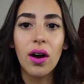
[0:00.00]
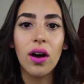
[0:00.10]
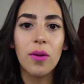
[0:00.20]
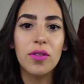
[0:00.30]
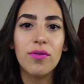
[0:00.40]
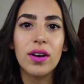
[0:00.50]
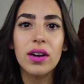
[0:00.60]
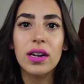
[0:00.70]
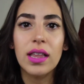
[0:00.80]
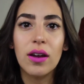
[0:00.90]
It's
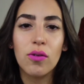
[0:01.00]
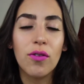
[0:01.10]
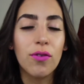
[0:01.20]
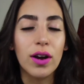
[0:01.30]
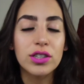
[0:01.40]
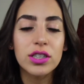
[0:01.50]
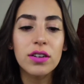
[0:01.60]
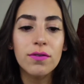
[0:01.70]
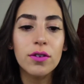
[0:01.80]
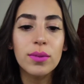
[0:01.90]
very like
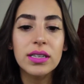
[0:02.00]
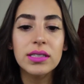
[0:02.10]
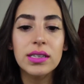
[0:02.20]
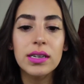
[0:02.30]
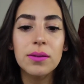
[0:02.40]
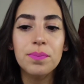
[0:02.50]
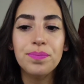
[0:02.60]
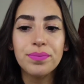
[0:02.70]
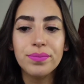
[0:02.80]
refreshing for my skin,